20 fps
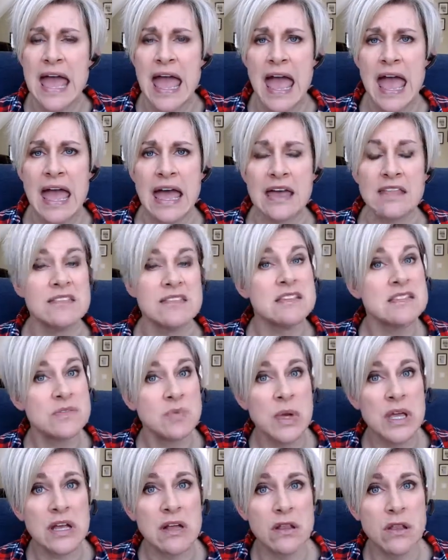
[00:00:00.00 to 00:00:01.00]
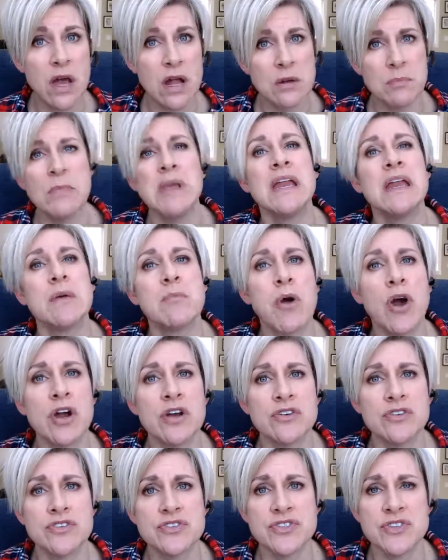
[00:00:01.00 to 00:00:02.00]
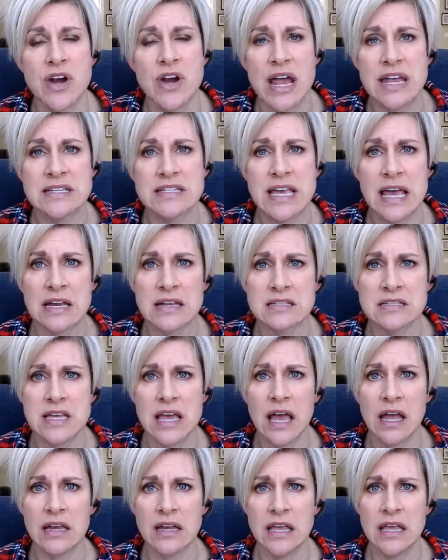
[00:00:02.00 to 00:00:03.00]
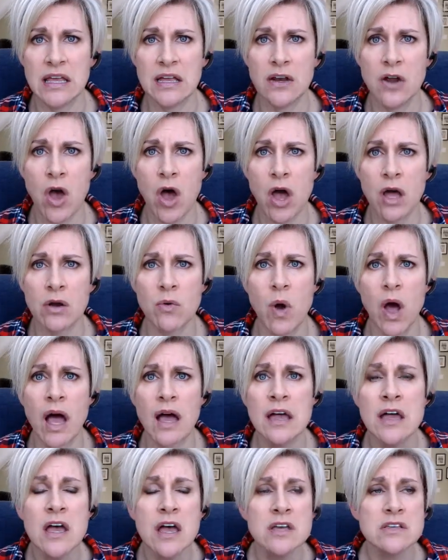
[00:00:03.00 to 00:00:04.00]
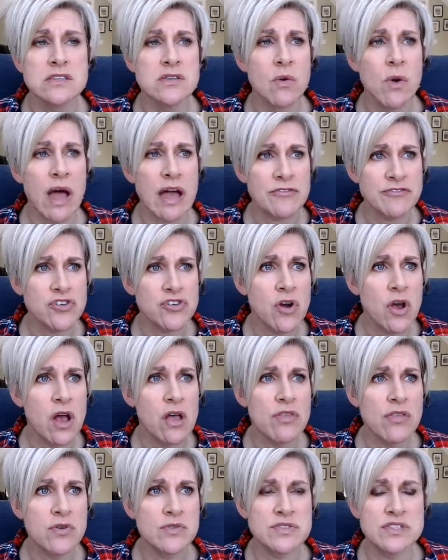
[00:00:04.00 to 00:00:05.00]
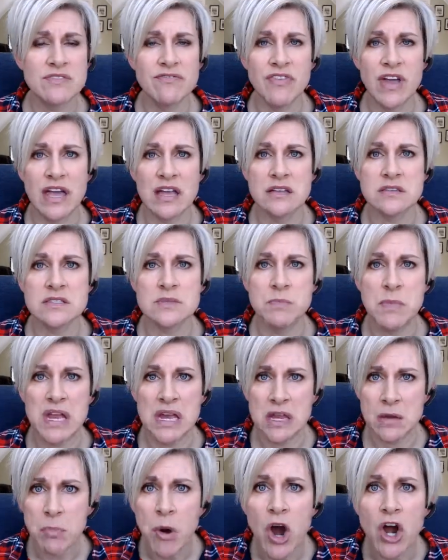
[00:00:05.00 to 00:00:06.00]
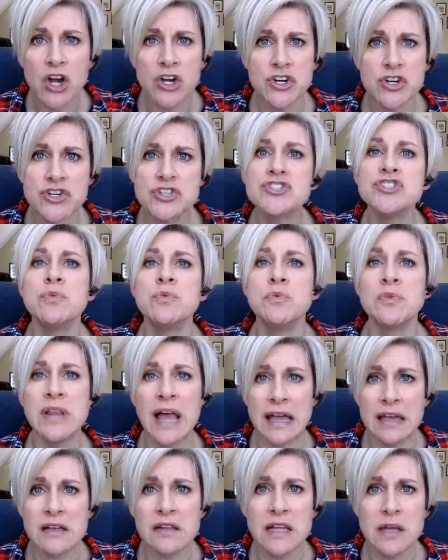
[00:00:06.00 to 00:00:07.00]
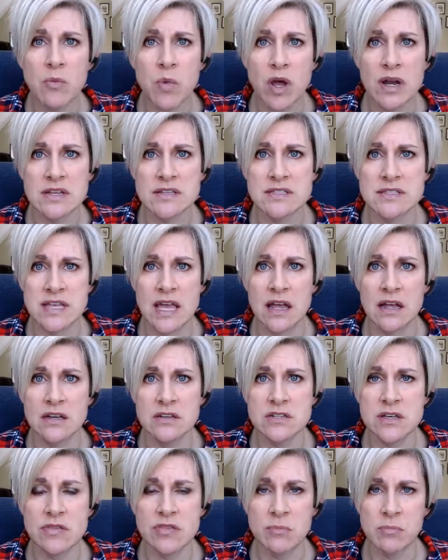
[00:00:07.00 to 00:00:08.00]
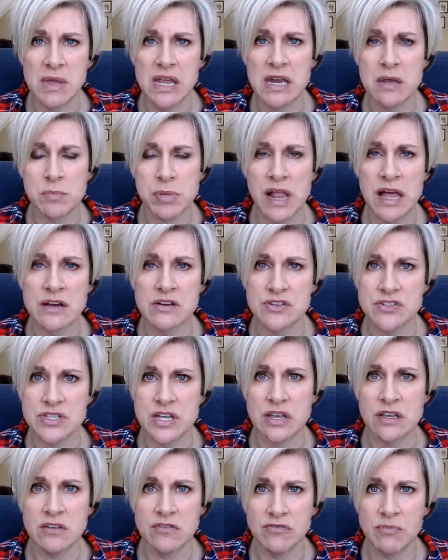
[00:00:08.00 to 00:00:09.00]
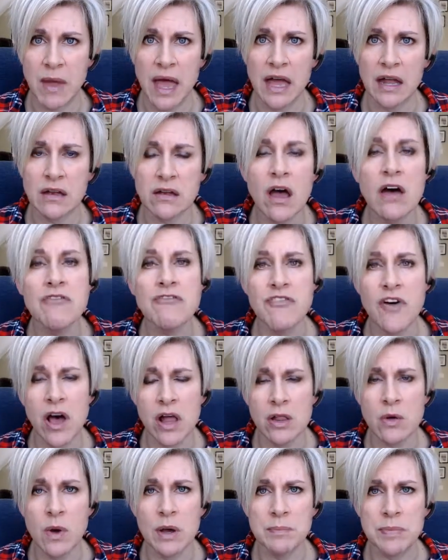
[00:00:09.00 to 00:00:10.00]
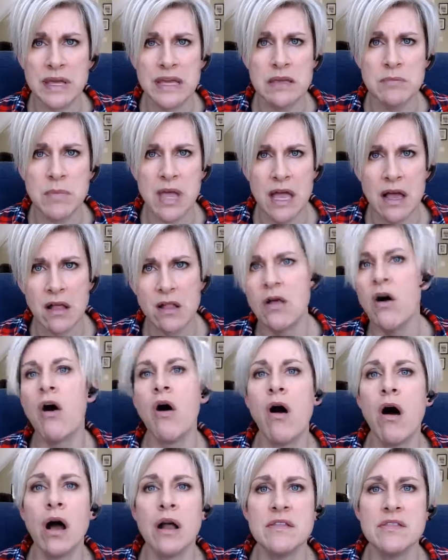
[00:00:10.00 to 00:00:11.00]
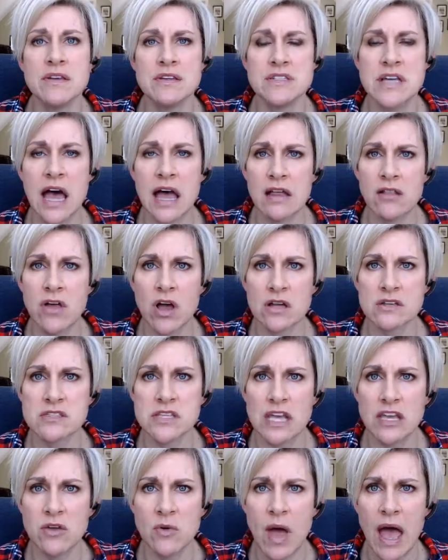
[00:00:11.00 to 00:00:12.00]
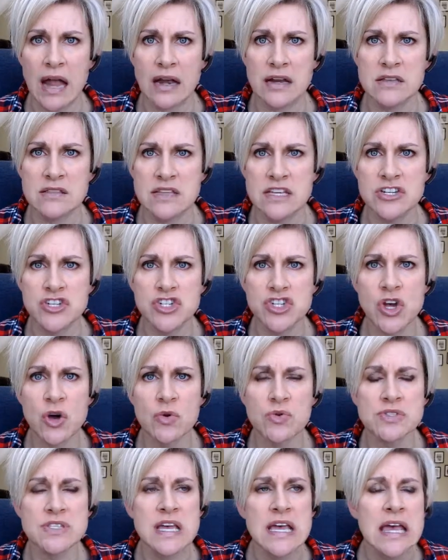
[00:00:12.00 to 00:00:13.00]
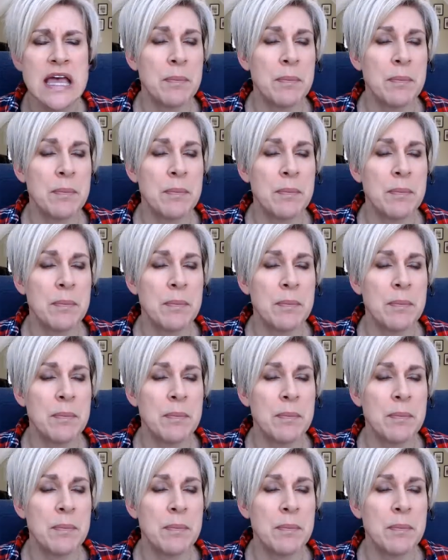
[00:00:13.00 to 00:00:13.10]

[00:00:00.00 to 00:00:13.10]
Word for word: And this week, a lot of meeting partners are at tête-à-tête in Ottawa. So after all those events, meeting partners, you likely want to send the meeting planners that you've met a follow-up email on the dialogues that you had at these shows.